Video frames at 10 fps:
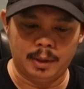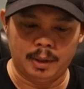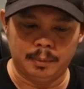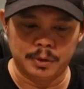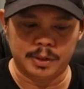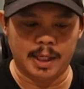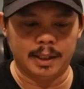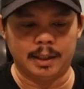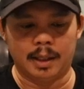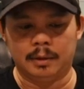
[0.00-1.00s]
And I'm just
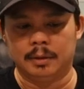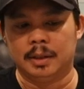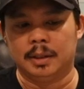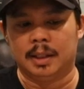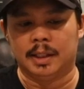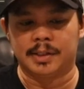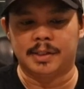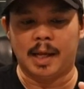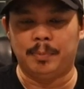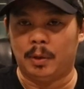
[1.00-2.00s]
adding that
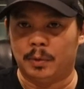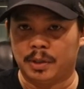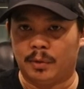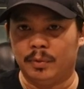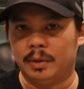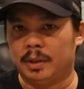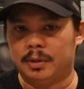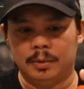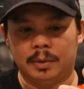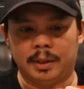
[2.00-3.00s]
snap bait, which I
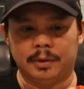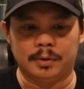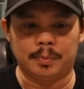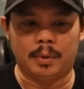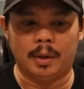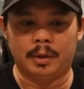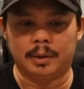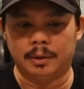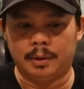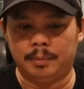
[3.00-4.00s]
really do like this
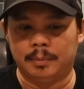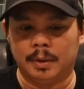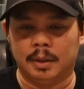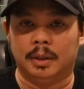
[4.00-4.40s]
product. The